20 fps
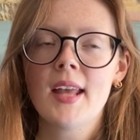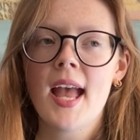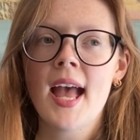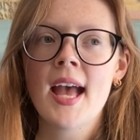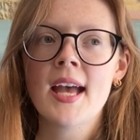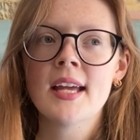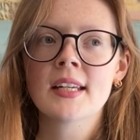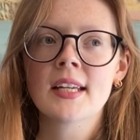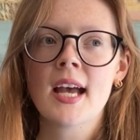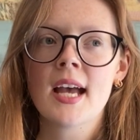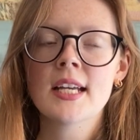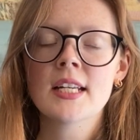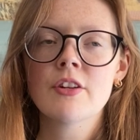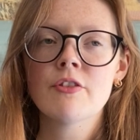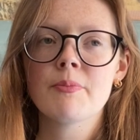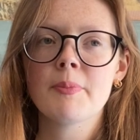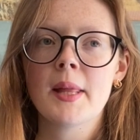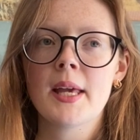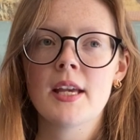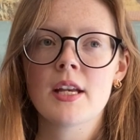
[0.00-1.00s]
And kind
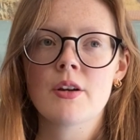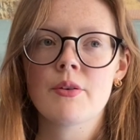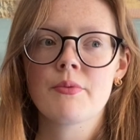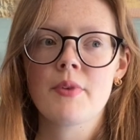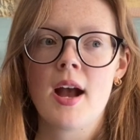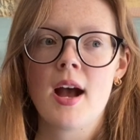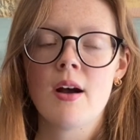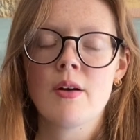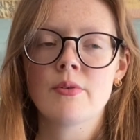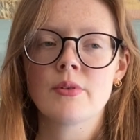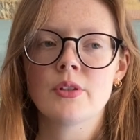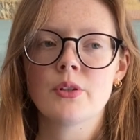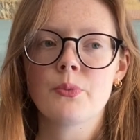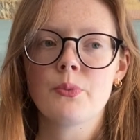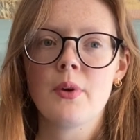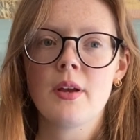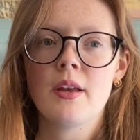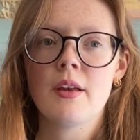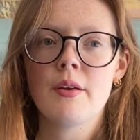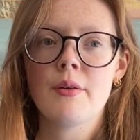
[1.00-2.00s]
of playing around
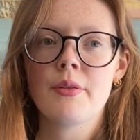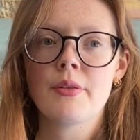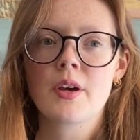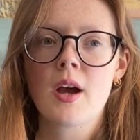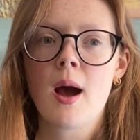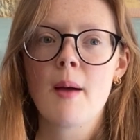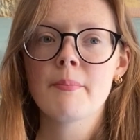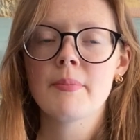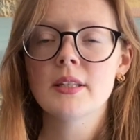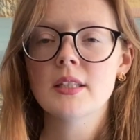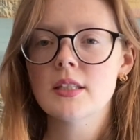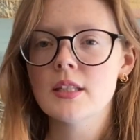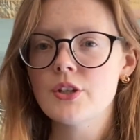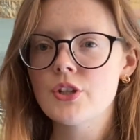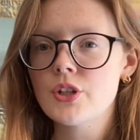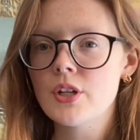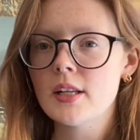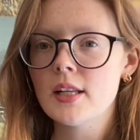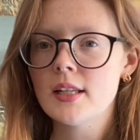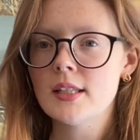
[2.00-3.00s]
with
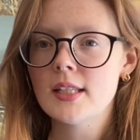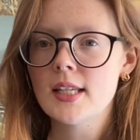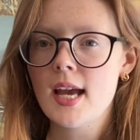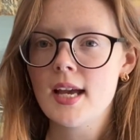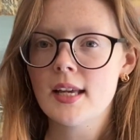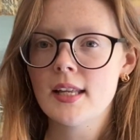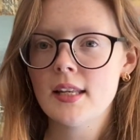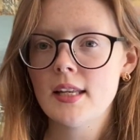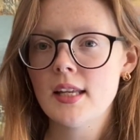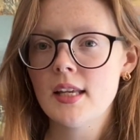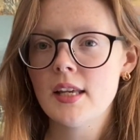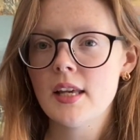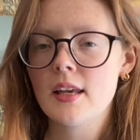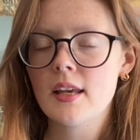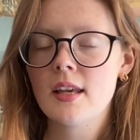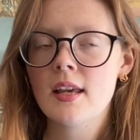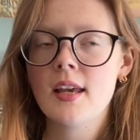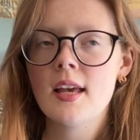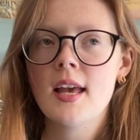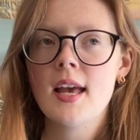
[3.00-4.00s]
composition and
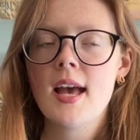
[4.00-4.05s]
technique.